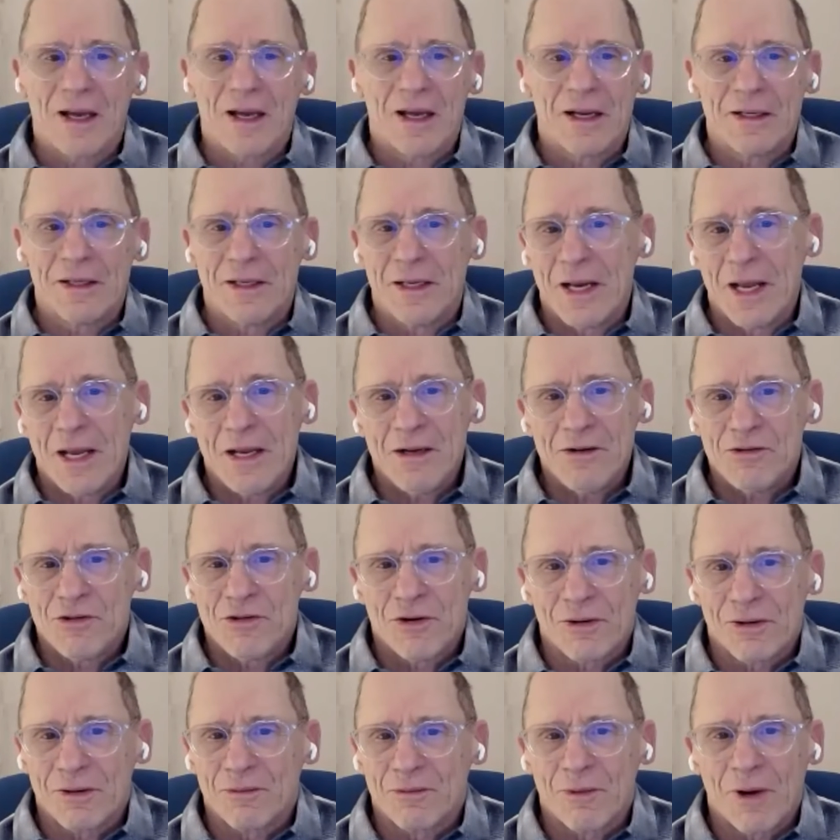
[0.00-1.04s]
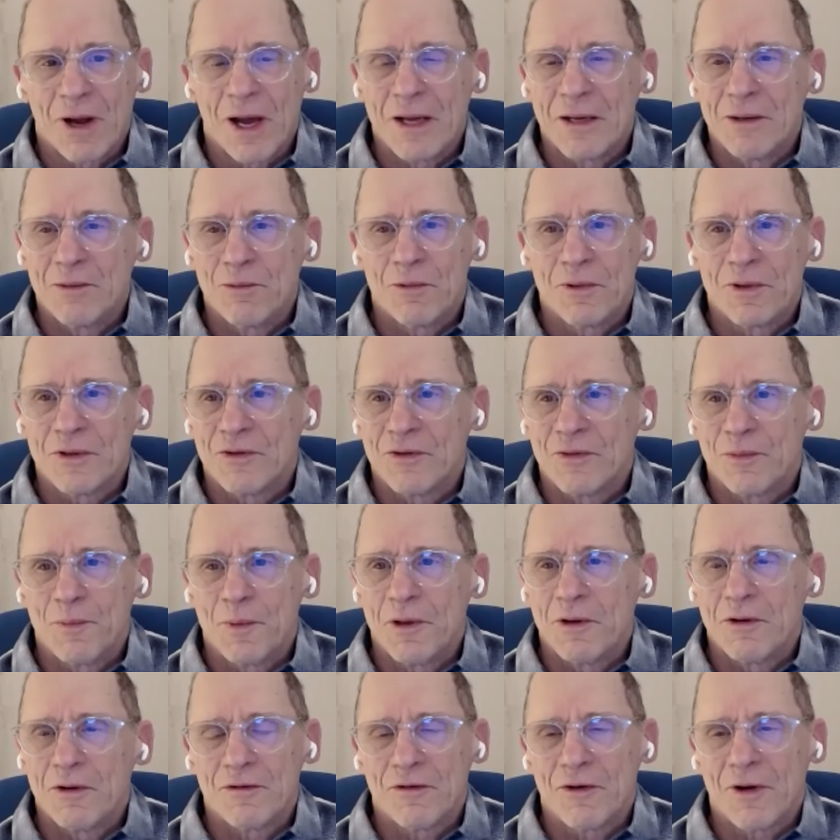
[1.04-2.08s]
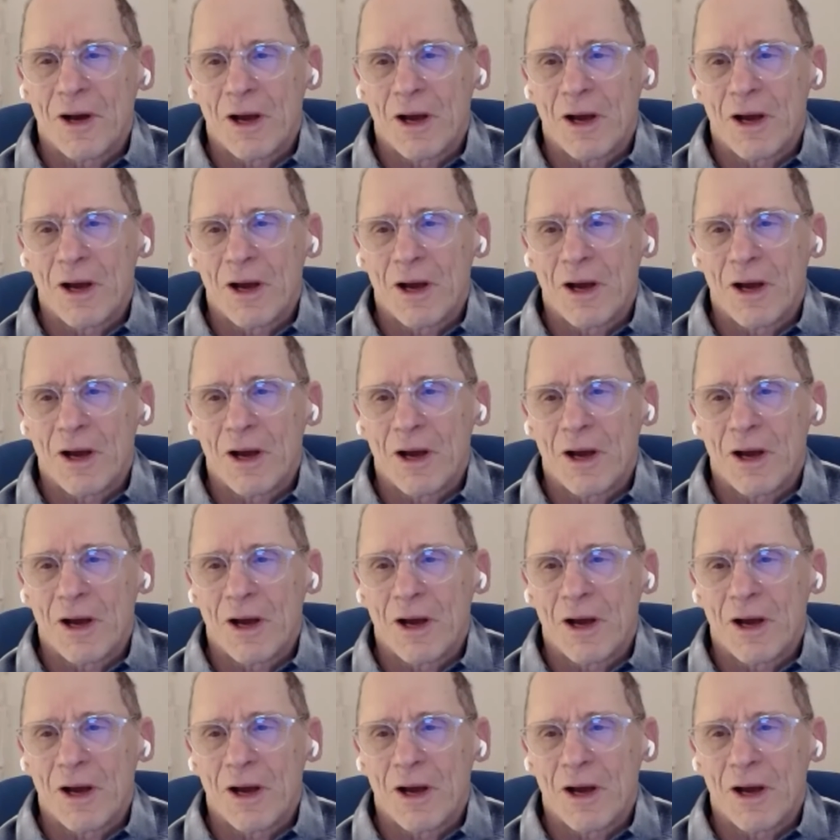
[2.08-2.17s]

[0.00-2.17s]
And nature, right, was beautiful.